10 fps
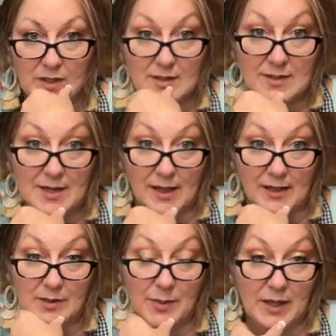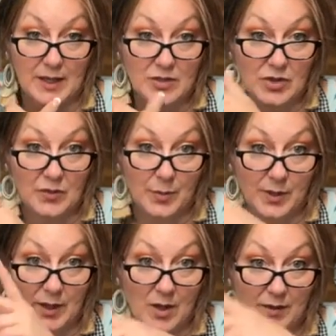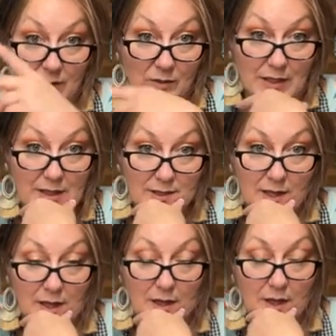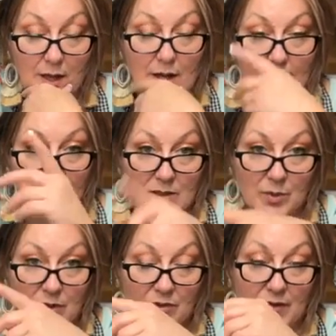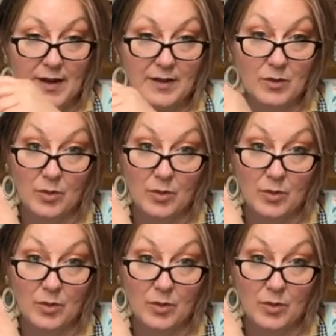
since they like to penalize you for putting all their links in, that's where you'll find it.